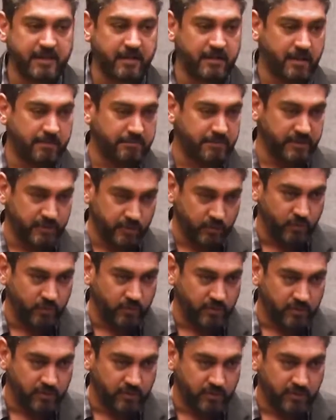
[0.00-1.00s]
the number two
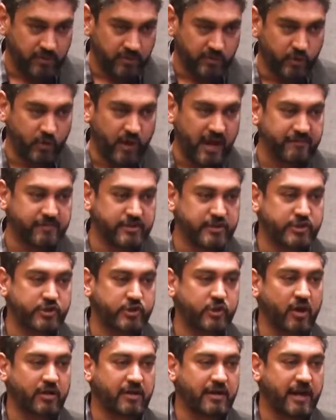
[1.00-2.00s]
you have a
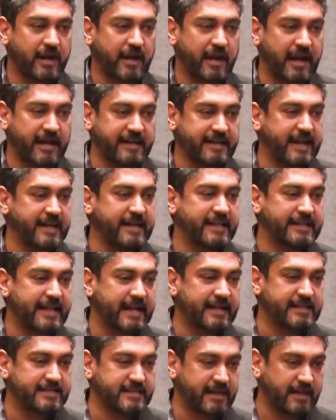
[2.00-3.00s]
shot at getting
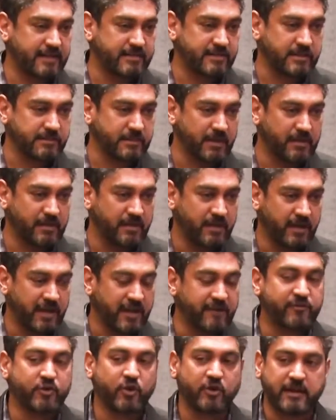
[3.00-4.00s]
that as a customer
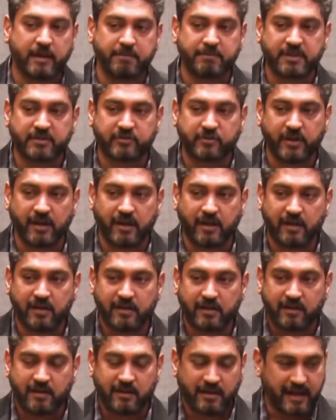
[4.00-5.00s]
if you're number three
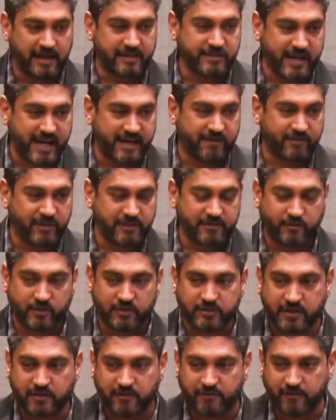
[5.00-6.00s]
and Jack Welch
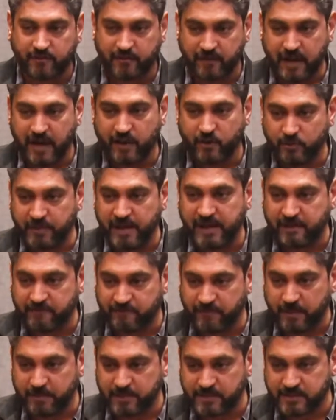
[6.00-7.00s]
was the guy who made it
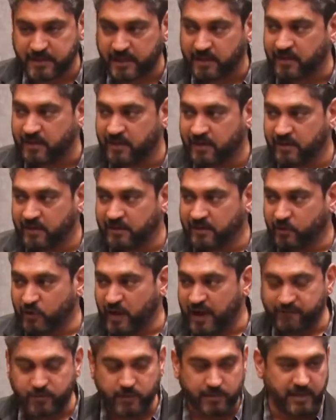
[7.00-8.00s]
famous that you
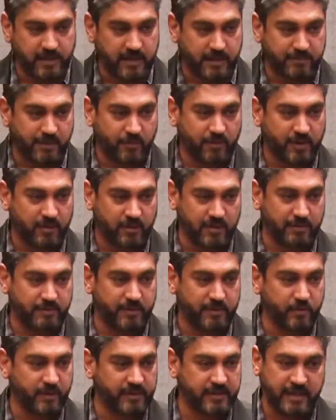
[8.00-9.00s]
have to be number one or
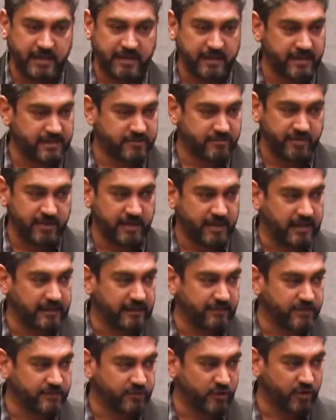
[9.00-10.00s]
number two in the industry,
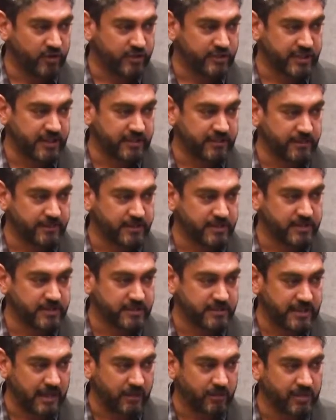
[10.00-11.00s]
otherwise, we're going to shut the
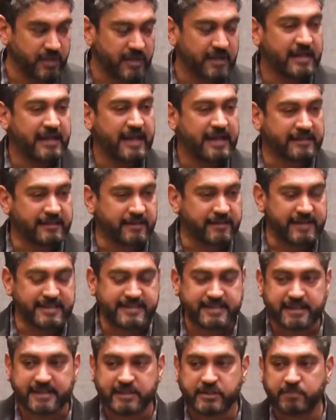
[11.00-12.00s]
business down. And the
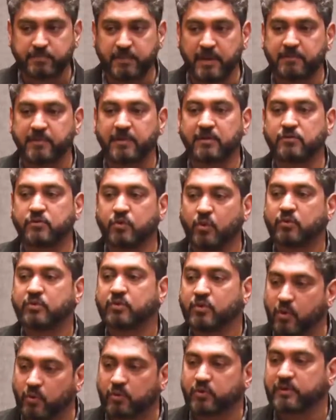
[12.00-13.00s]
reason is people
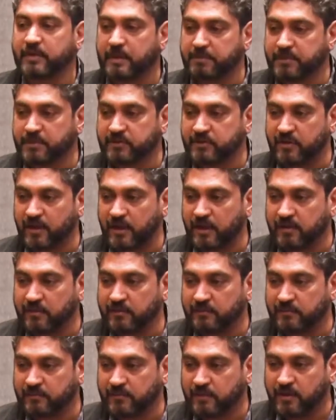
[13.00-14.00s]
don't go to number three.
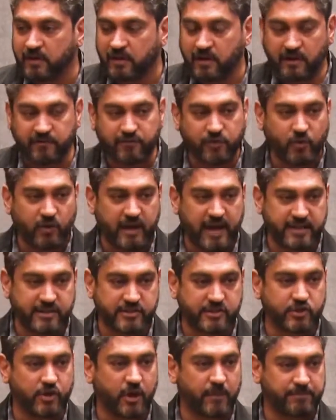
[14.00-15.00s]
If you guys
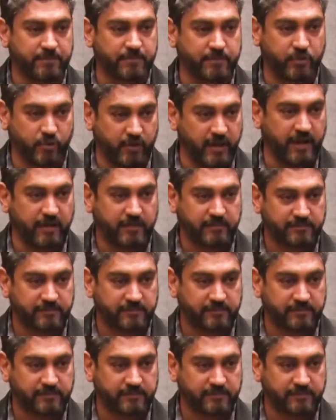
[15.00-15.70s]
shop today,